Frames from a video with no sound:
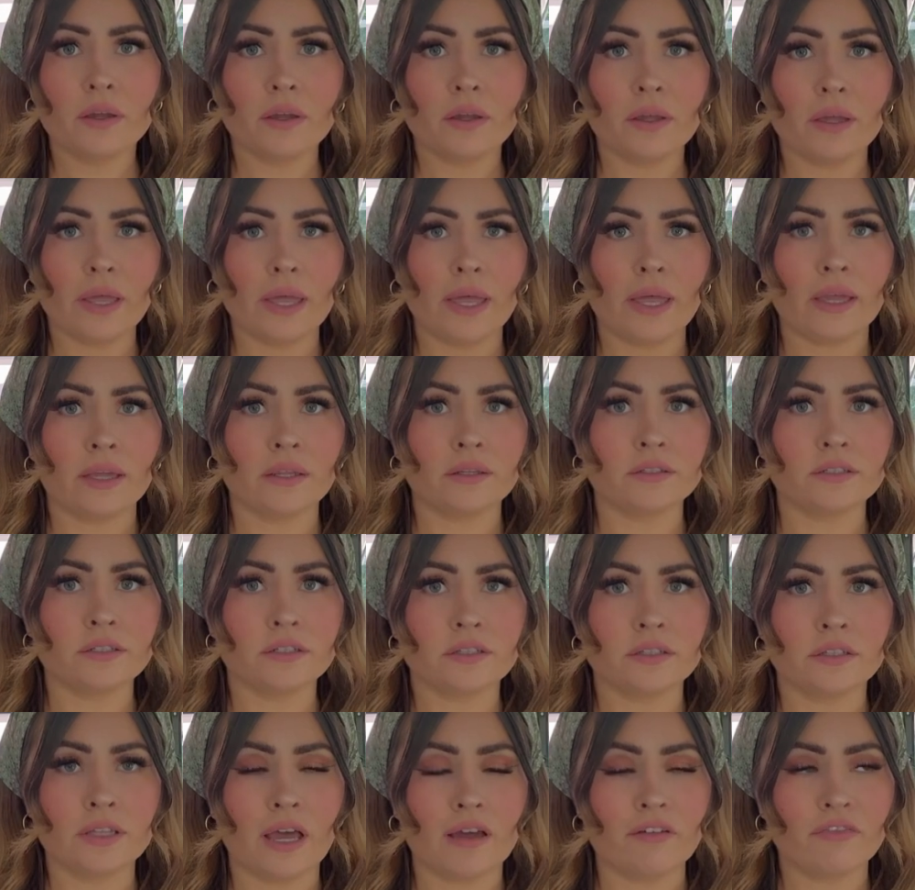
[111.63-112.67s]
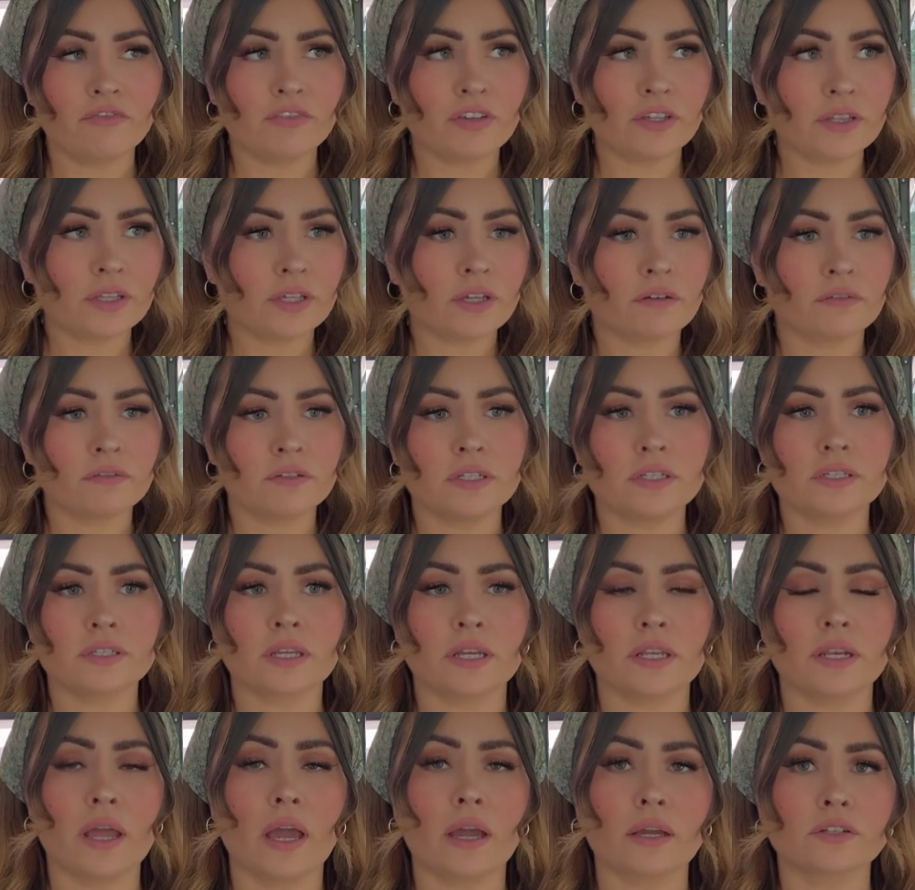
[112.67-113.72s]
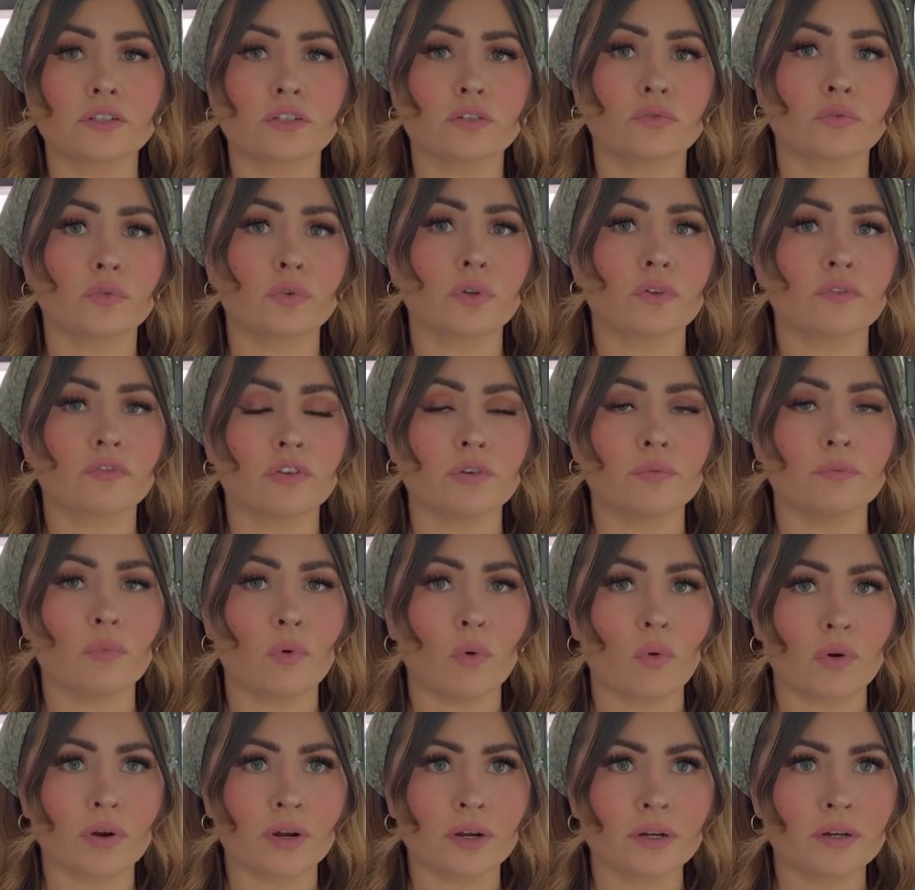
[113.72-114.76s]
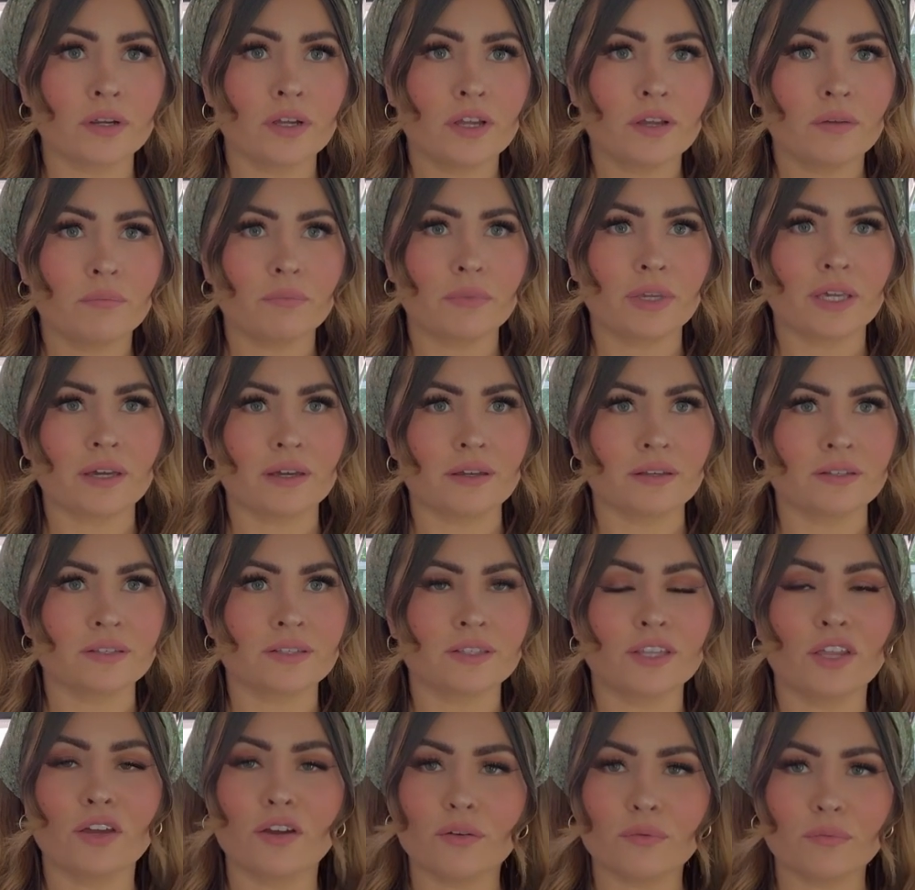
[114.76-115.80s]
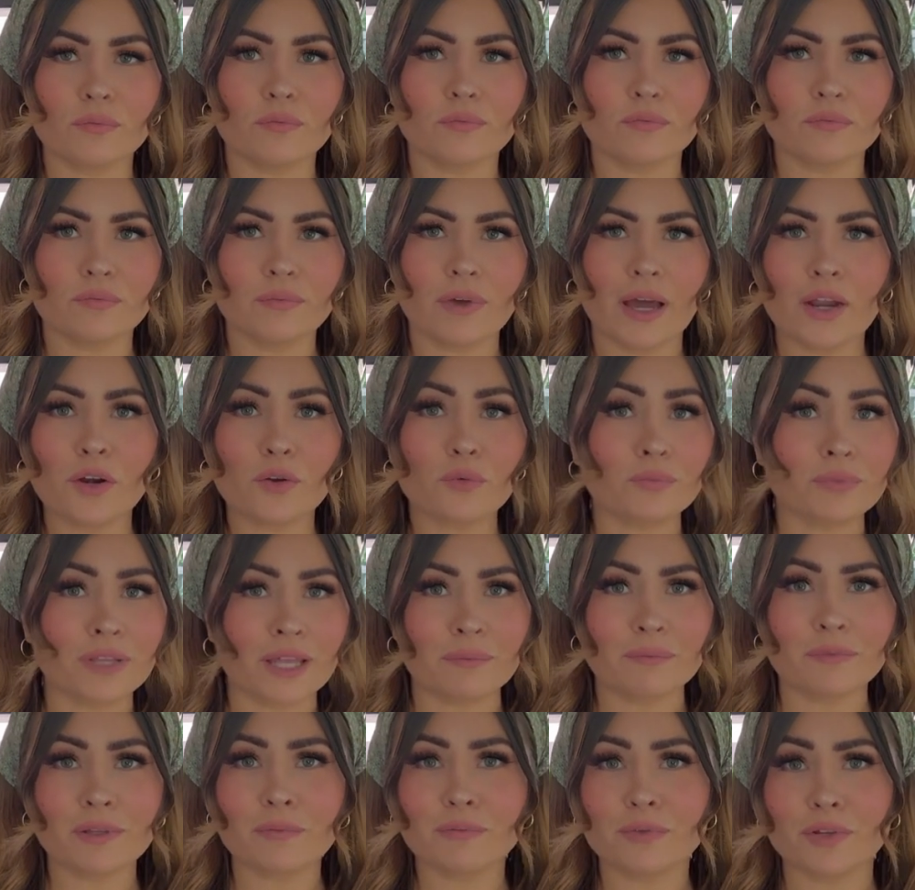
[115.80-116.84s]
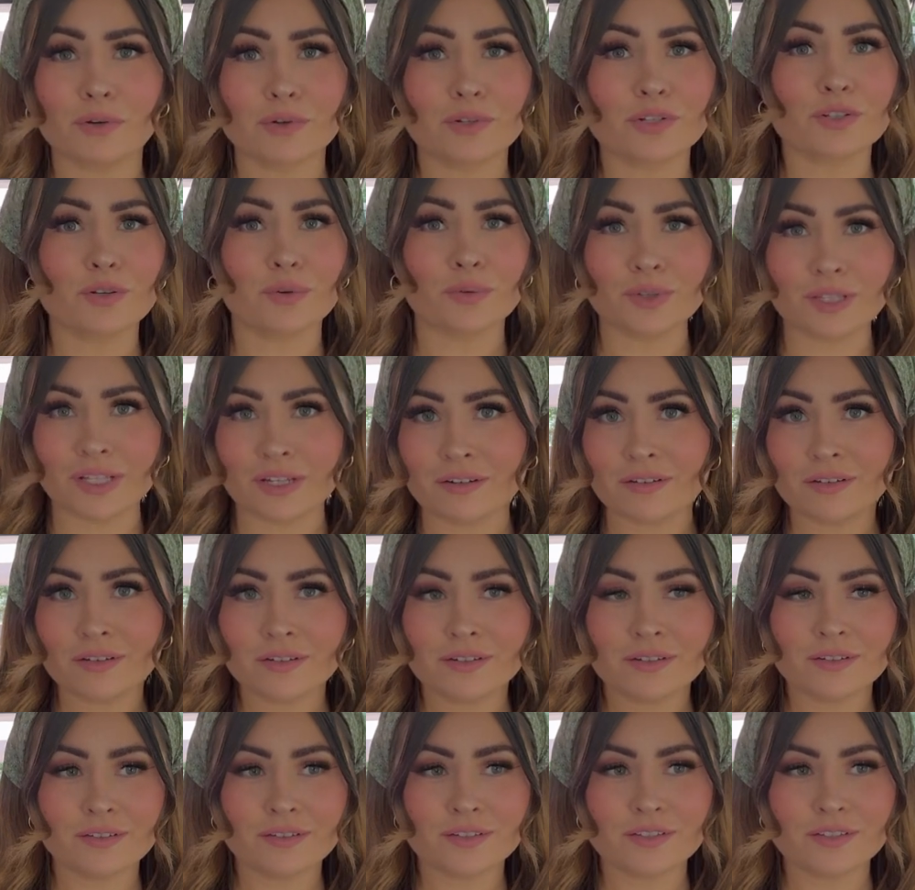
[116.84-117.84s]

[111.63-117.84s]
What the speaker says: And that feeling of disconnect grew even more because I don't blame them, they were so little.